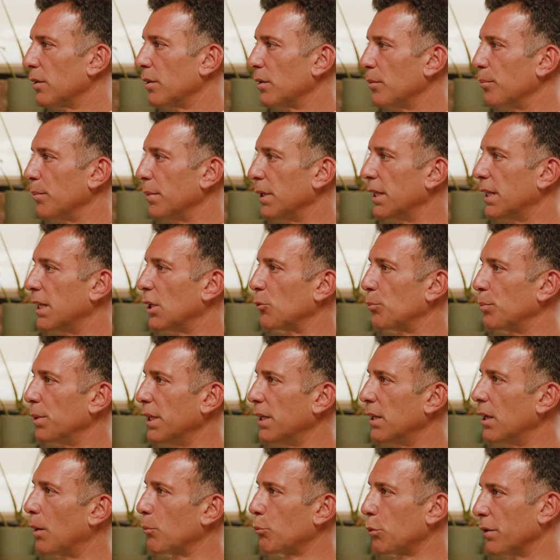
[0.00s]
me at SBE
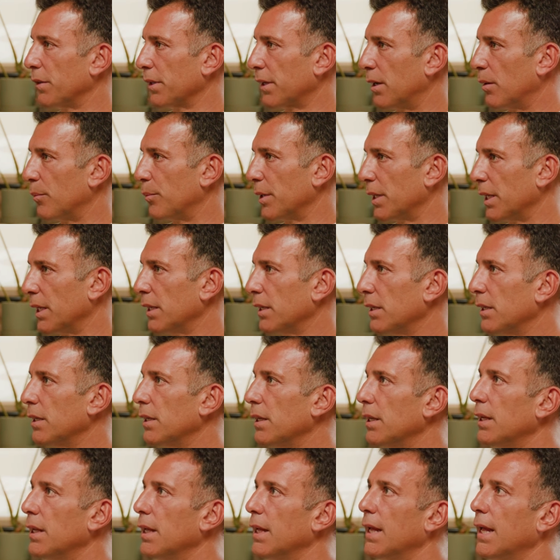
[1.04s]
to help run the company?"
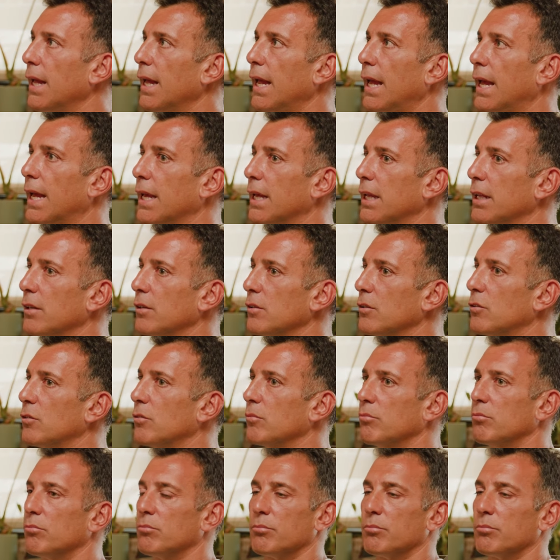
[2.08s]
And